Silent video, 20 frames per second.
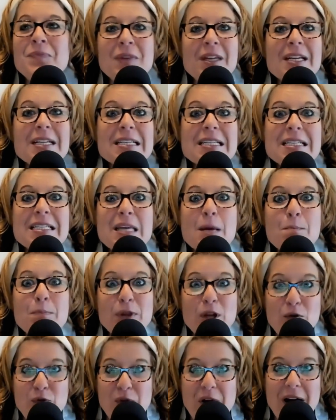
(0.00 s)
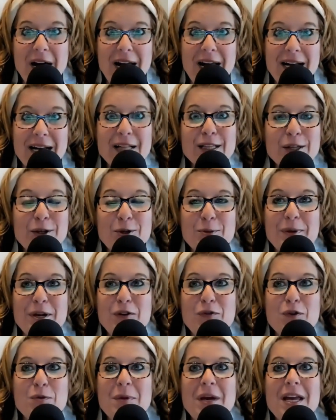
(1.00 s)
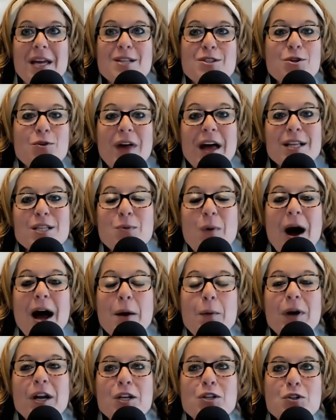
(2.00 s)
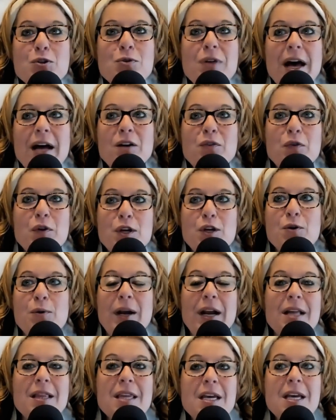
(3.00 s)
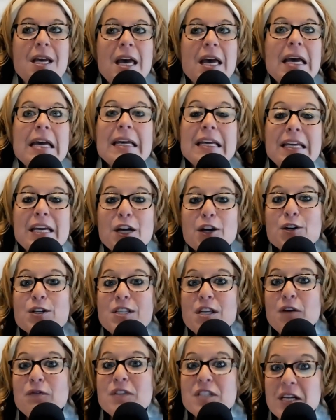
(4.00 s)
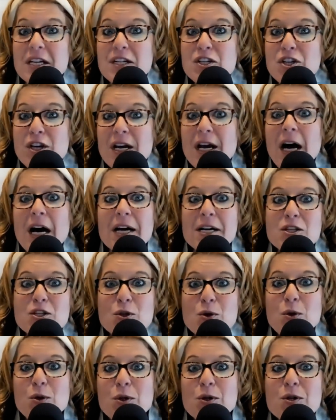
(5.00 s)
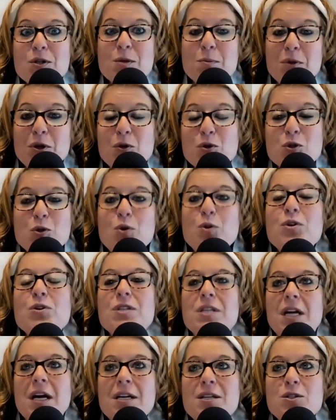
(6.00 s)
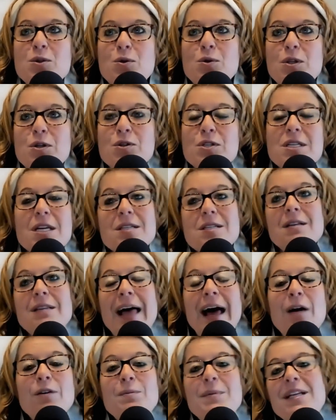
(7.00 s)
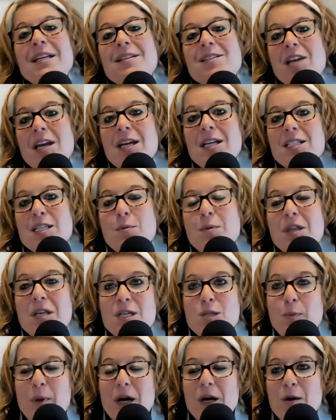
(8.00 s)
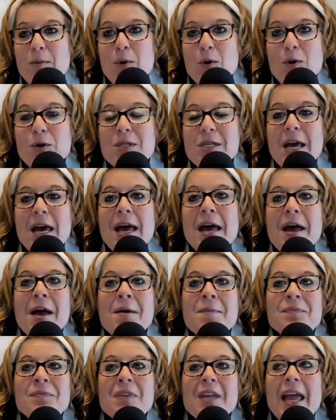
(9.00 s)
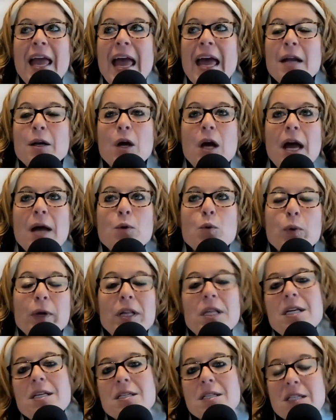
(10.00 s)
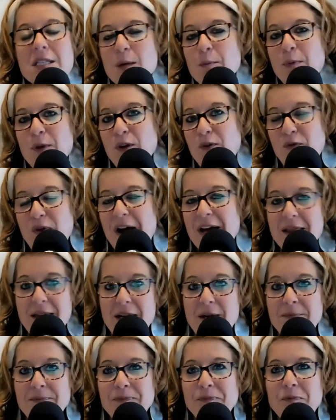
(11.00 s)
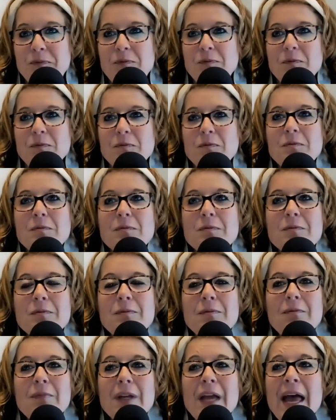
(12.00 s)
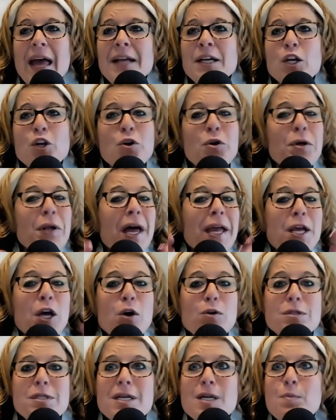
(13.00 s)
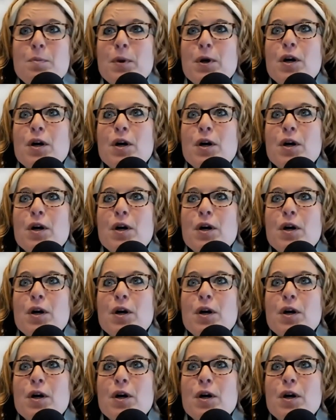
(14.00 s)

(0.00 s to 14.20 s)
simplified a little bit for me. And so that's why I want to do that for you. And I think years of teaching high schoolers, middle schoolers, and high schoolers has allowed me to take some of these parables and really simplify them. And could I go deeper?